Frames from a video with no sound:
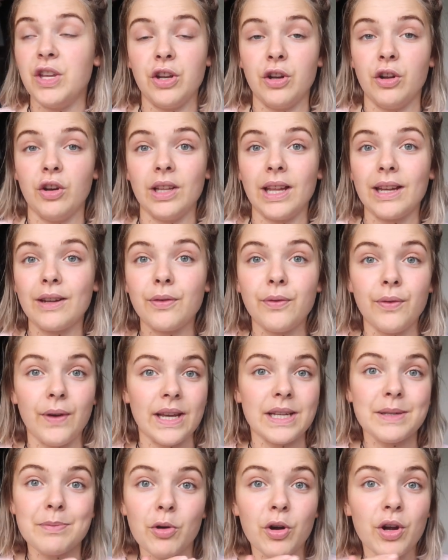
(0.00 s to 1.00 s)
You know, like
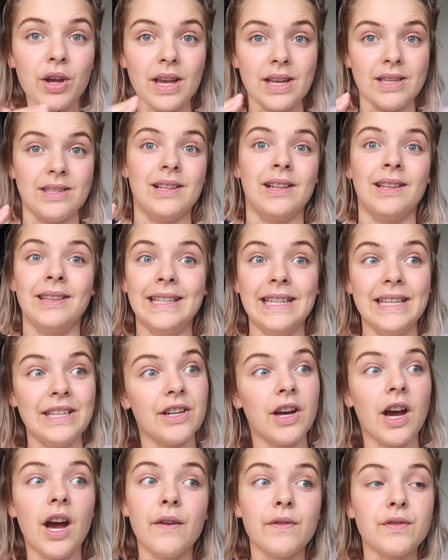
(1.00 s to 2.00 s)
Facebook is the
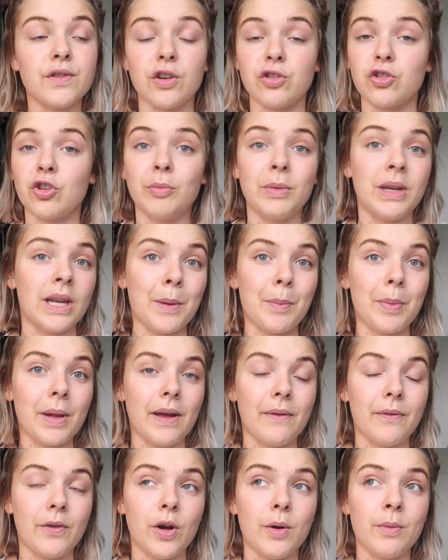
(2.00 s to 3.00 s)
leader of social media
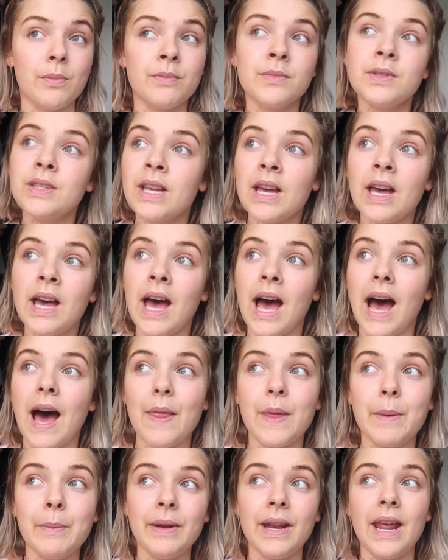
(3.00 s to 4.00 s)
platforms
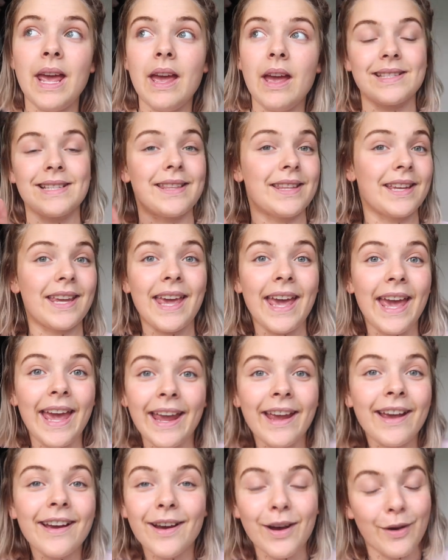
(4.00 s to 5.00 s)
at the minute. It's like the
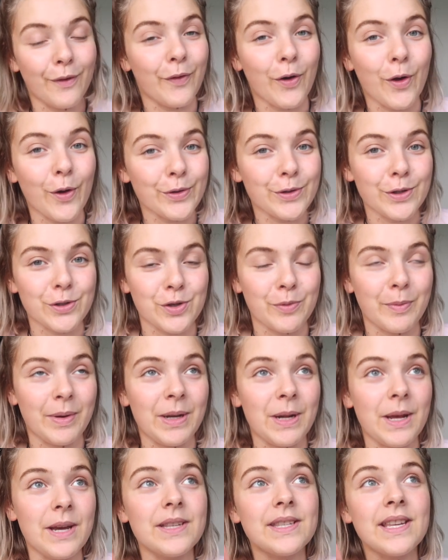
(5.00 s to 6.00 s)
king of all social
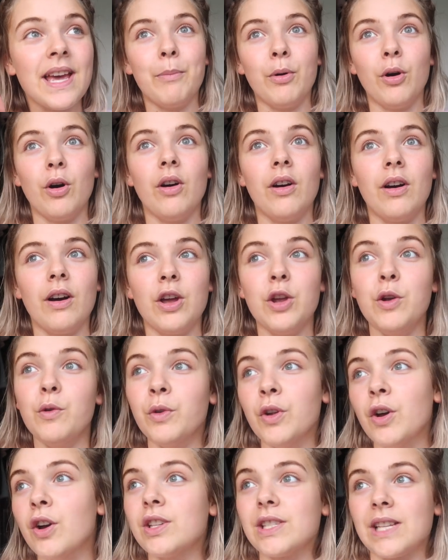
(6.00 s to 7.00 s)
medias. But who
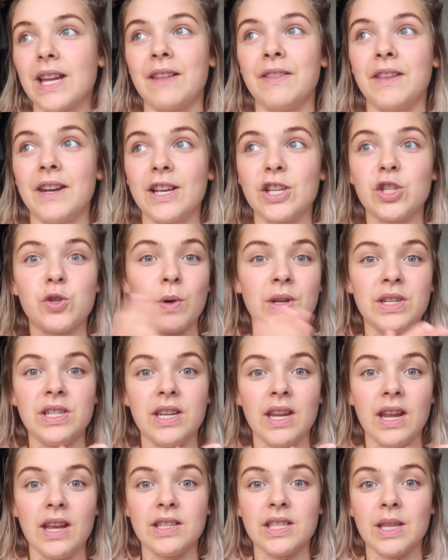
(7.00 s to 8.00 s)
knows, like in the next
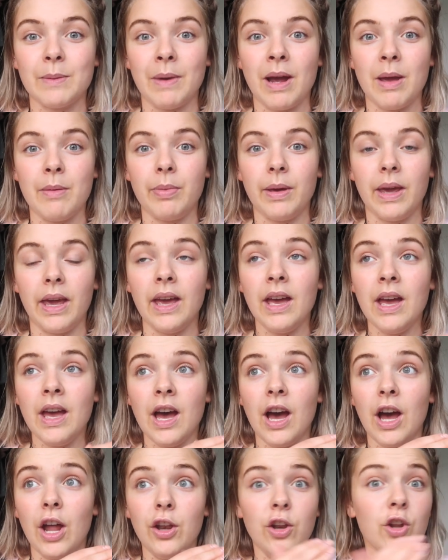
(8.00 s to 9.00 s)
twenty years there might be
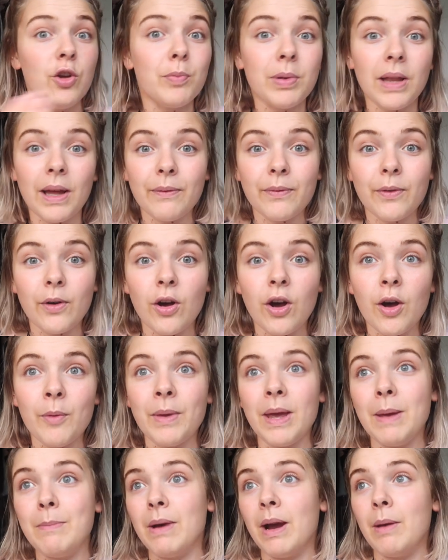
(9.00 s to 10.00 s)
a new
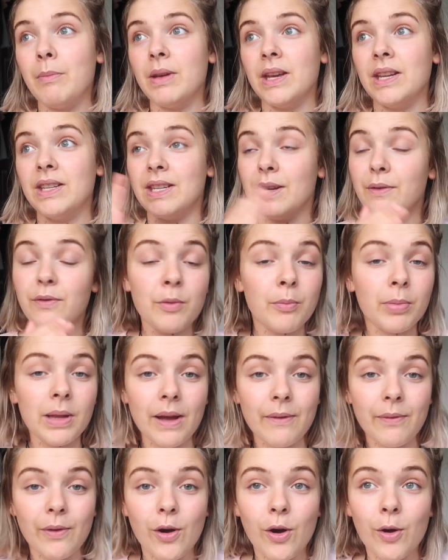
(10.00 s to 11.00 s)
platform, it might be a different
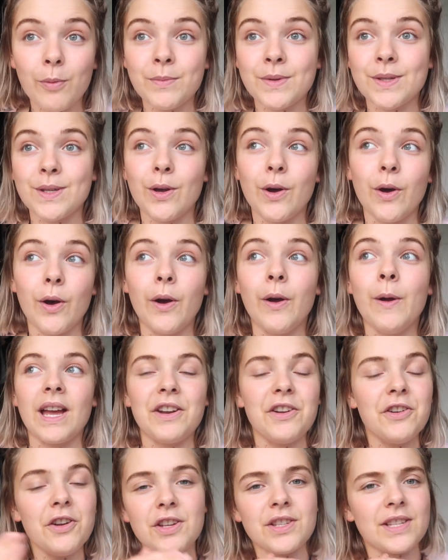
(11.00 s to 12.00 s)
platform. So I
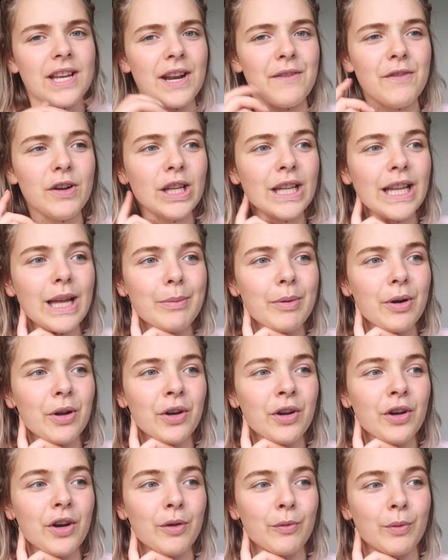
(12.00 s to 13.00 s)
don't know, it's kind of a little bit
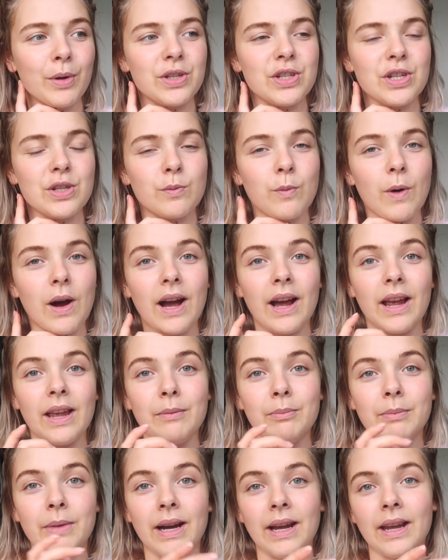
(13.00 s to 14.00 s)
unknown, which is
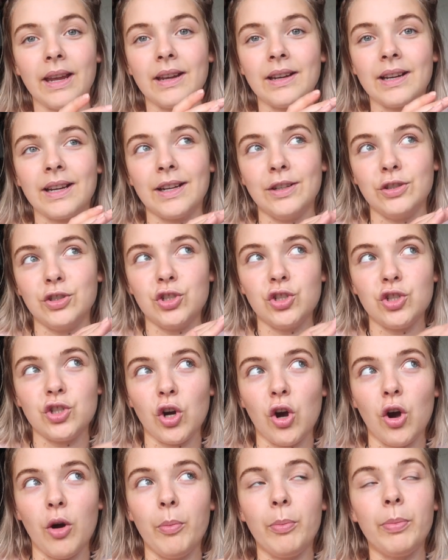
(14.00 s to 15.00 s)
why my kind of
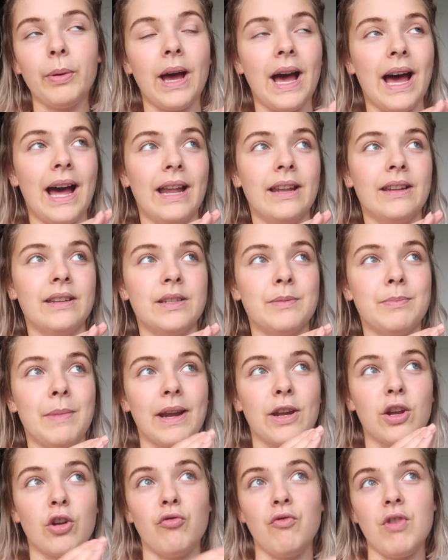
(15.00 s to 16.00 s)
job and
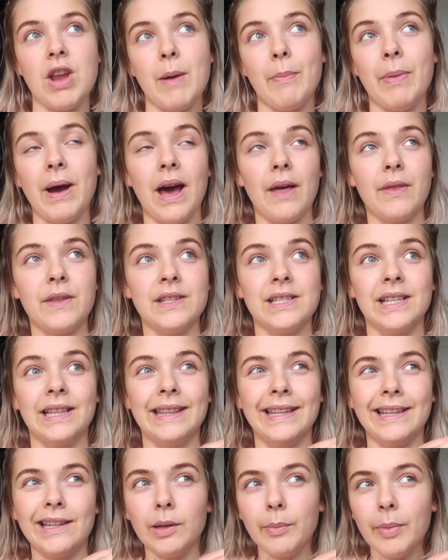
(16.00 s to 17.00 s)
my career path is a
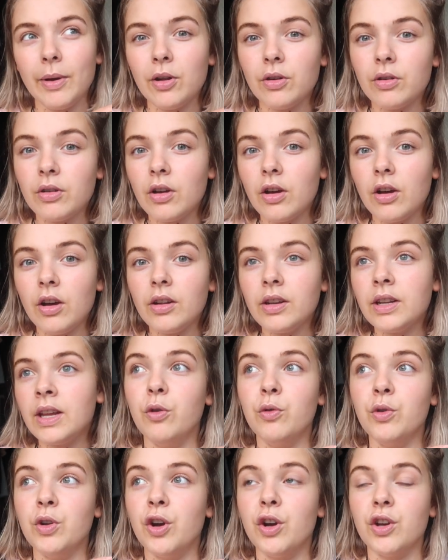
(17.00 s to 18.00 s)
little bit unknown.
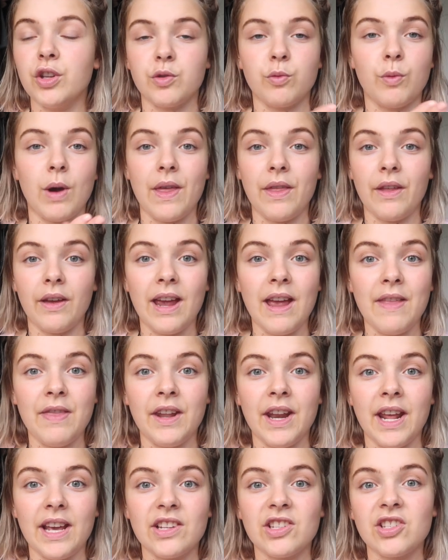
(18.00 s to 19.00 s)
Who knows whether in
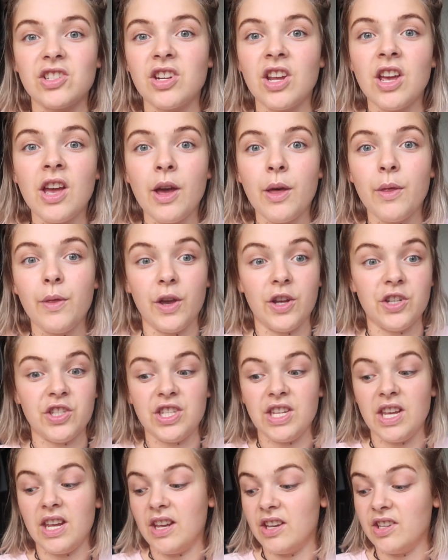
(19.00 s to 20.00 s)
the next
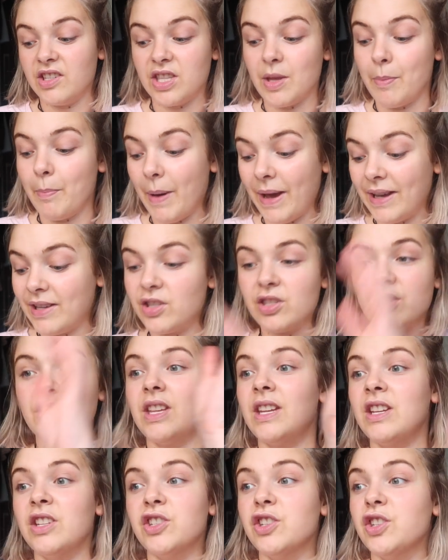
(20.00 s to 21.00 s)
thirty years the best
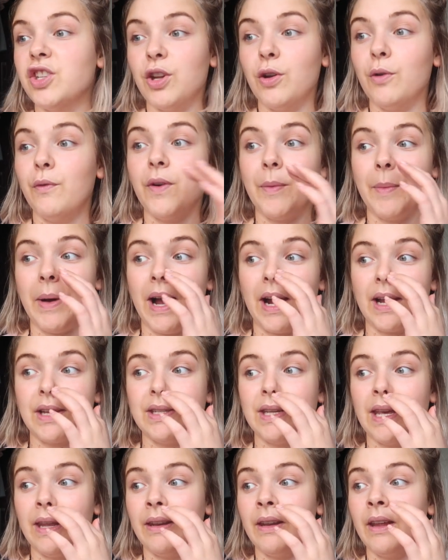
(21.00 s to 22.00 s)
thing to do for
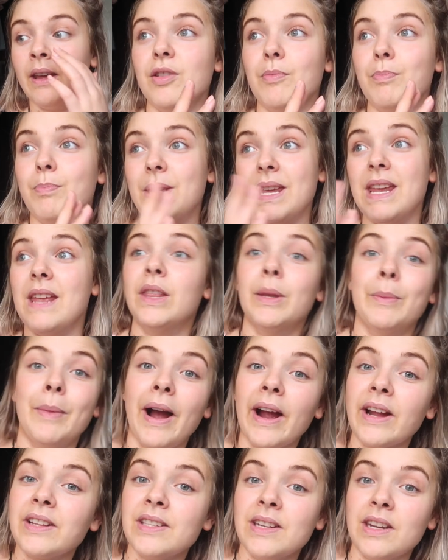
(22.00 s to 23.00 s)
marketing, to be in the
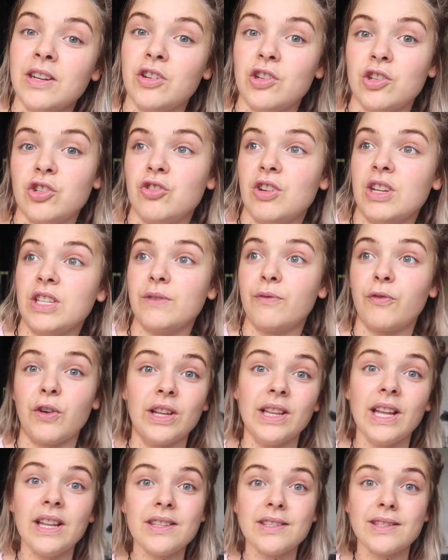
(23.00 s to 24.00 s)
marketing industry, is
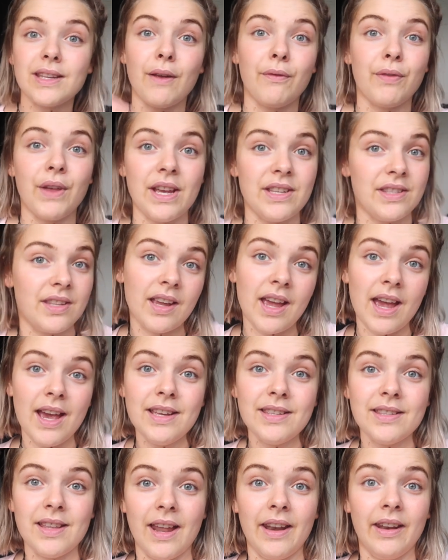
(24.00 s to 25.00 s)
freelance. If that is the
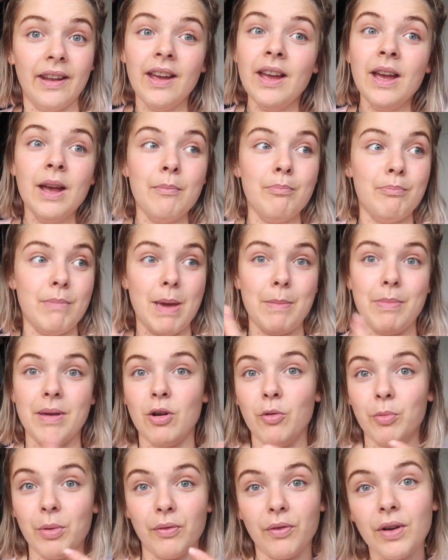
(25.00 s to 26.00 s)
case, then maybe
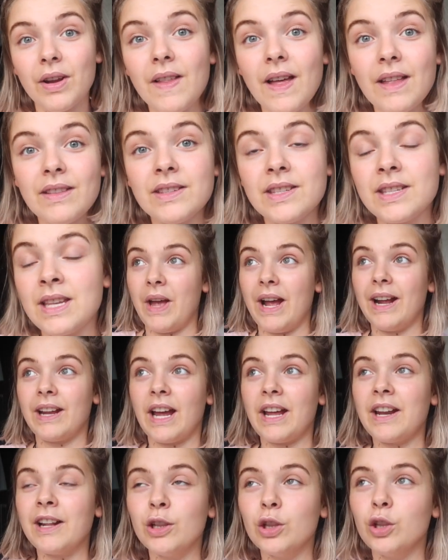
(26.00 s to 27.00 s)
it will be freelance. I
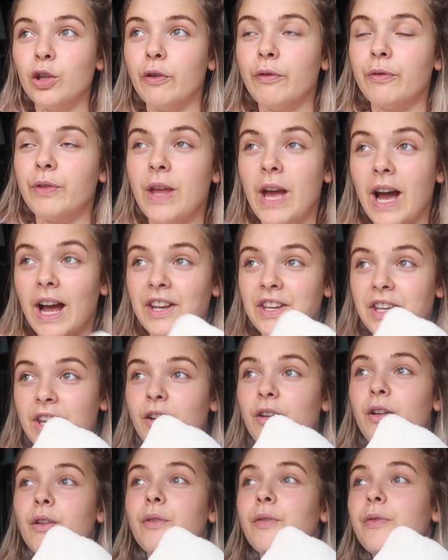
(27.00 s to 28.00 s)
kind of love the
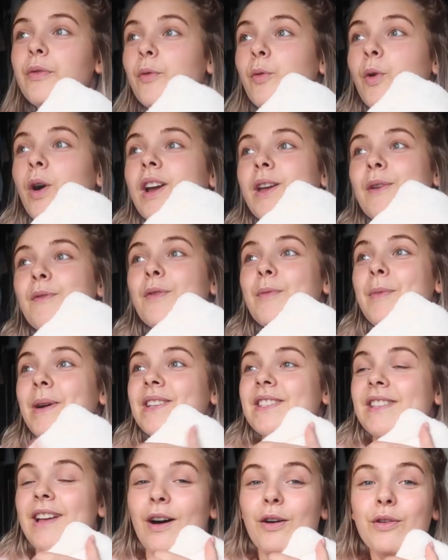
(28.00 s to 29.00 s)
idea of working for
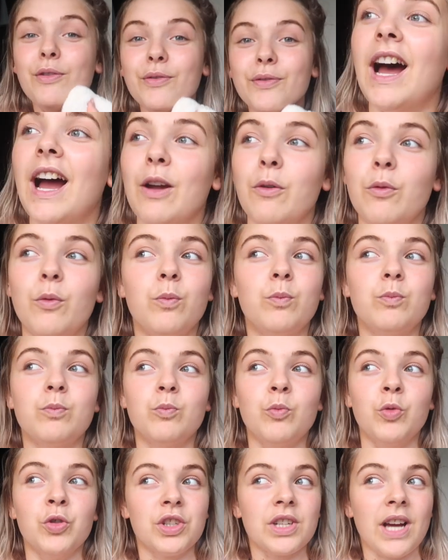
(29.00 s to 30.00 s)
myself. I
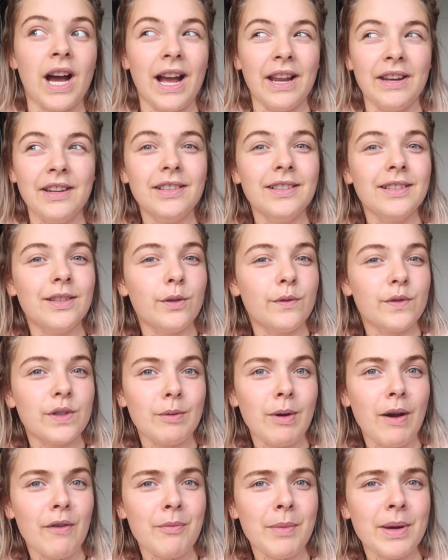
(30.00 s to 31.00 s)
would kind of love
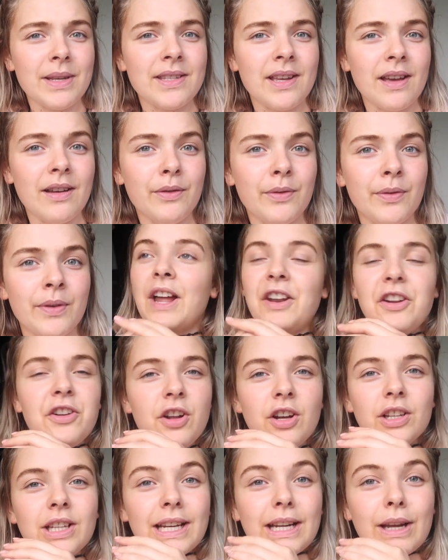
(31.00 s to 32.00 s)
to work for myself. I
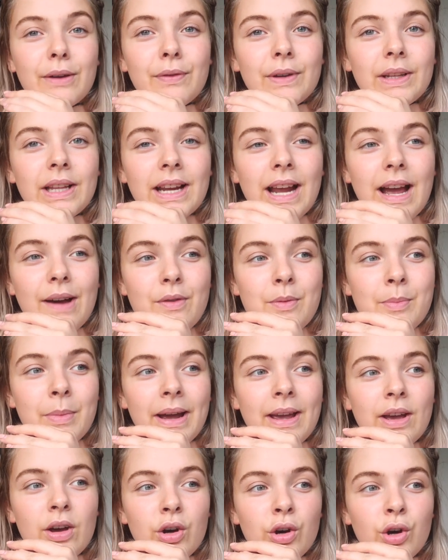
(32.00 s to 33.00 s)
don't know, like I feel like having
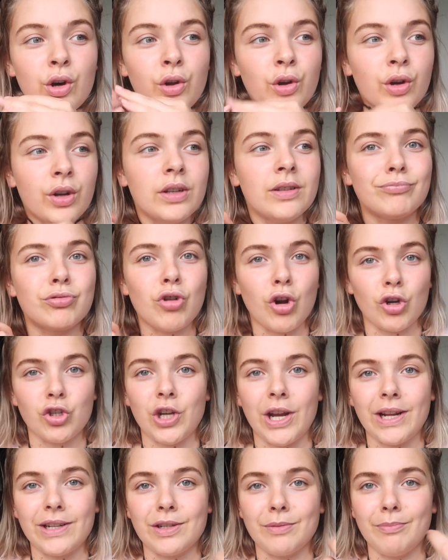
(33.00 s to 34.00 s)
my own
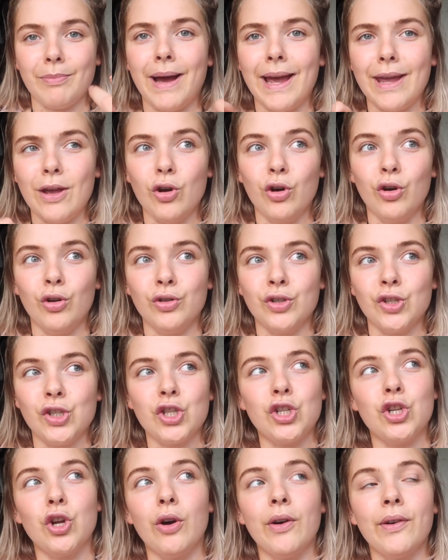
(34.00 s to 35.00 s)
project and my own
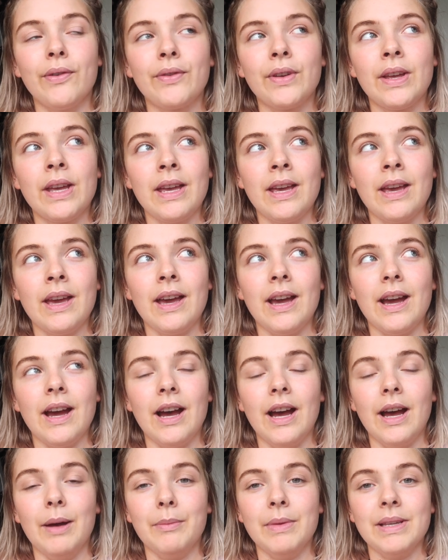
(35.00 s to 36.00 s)
stuff
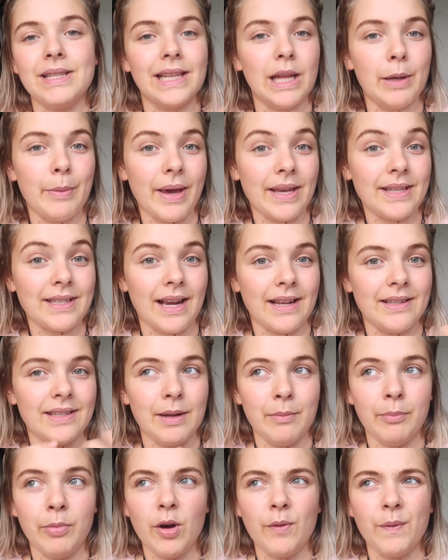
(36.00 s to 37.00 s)
Um, is a little bit
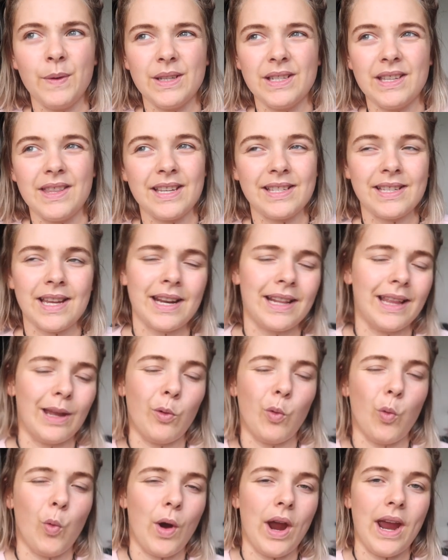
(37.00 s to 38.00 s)
exciting, but obviously that's kind of
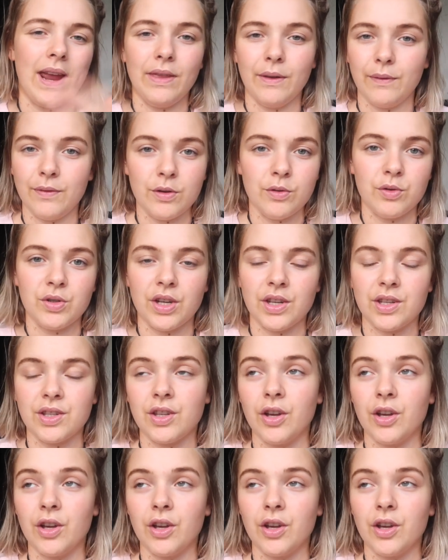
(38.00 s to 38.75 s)
like way in the future.